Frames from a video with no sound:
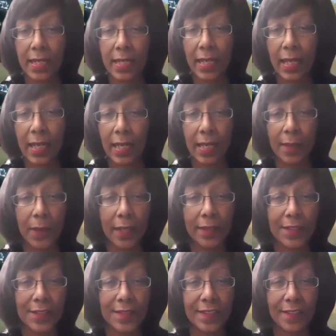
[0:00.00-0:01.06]
I'll
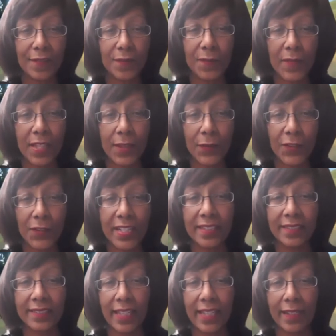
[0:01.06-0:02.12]
just give me 30
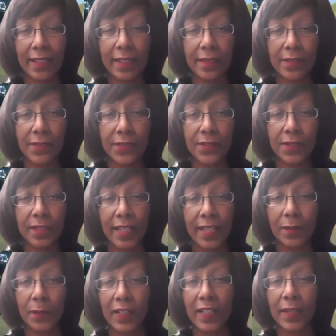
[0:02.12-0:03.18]
seconds to take
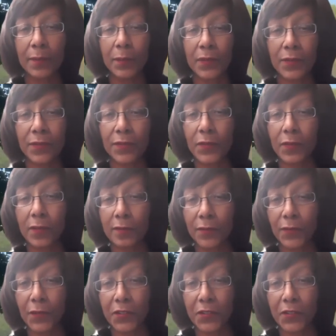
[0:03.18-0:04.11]
my beautiful virtual